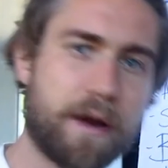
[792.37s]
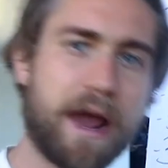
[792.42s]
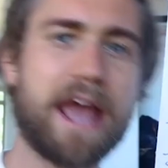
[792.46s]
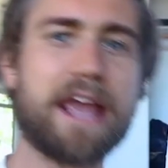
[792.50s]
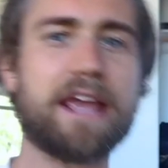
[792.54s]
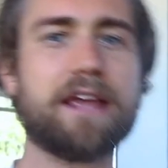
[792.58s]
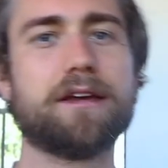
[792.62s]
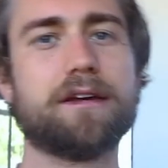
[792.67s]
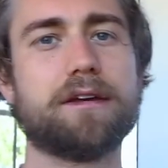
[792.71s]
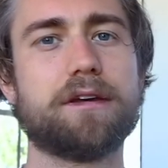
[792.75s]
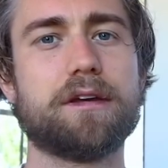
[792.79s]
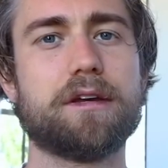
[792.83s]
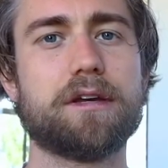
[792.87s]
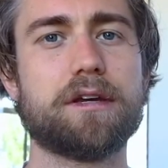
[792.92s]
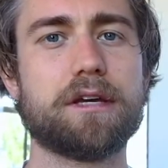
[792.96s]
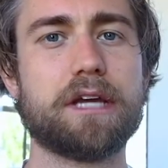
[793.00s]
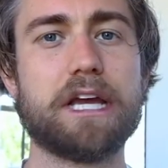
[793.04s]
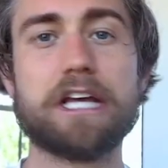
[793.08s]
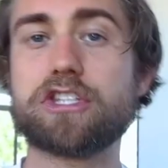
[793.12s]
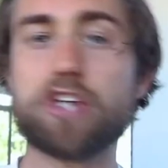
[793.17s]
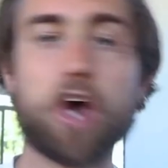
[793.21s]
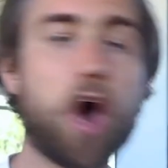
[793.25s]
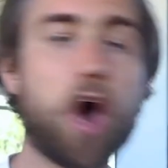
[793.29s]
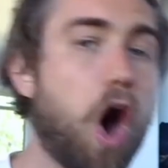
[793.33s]
right.
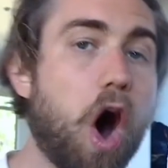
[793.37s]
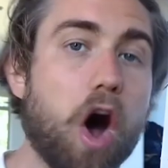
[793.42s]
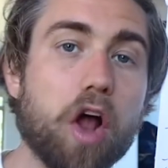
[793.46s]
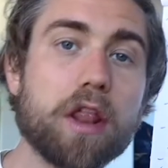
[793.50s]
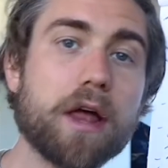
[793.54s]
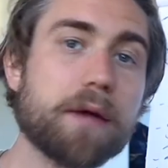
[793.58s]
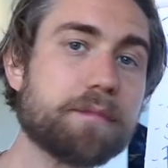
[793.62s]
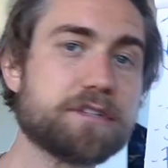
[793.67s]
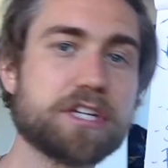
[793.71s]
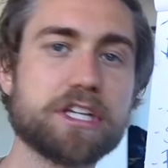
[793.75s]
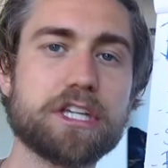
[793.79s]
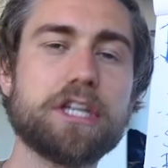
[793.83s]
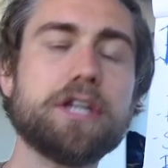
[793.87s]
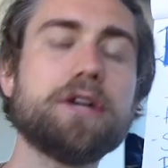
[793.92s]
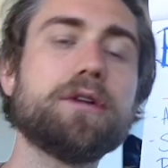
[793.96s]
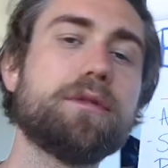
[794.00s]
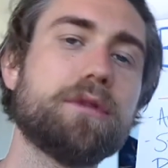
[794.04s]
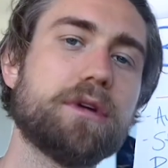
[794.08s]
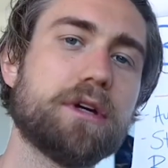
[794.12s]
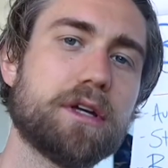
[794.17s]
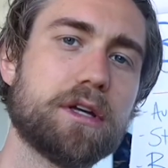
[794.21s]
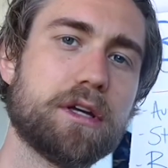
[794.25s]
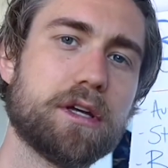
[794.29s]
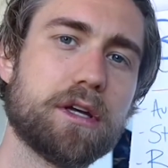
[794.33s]
It's all up to you.